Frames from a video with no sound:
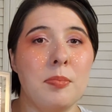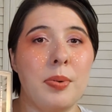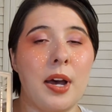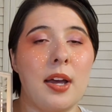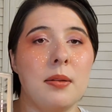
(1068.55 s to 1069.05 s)

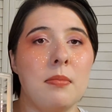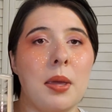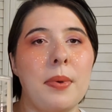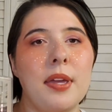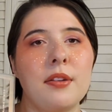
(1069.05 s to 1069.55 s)
but
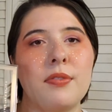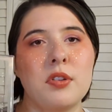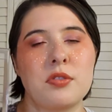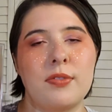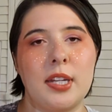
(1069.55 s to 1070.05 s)
maybe in a
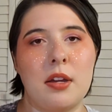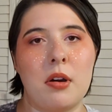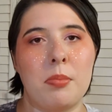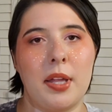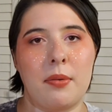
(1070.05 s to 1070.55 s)
future video
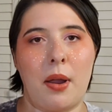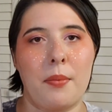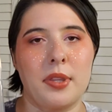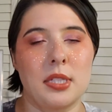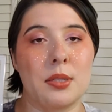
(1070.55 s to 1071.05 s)
I'll play around
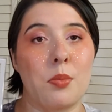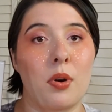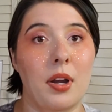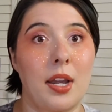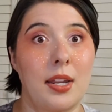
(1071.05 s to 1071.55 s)
with this some
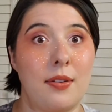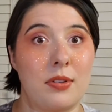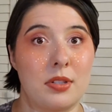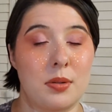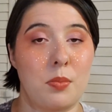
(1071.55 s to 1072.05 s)
more and give
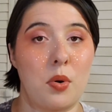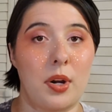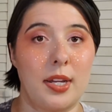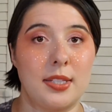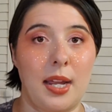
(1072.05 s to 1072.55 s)
you some more
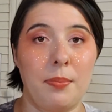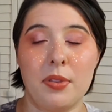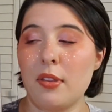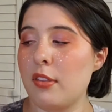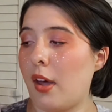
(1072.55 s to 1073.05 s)
in-depth
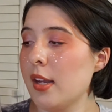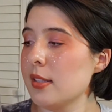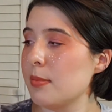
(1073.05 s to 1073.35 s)
thoughts.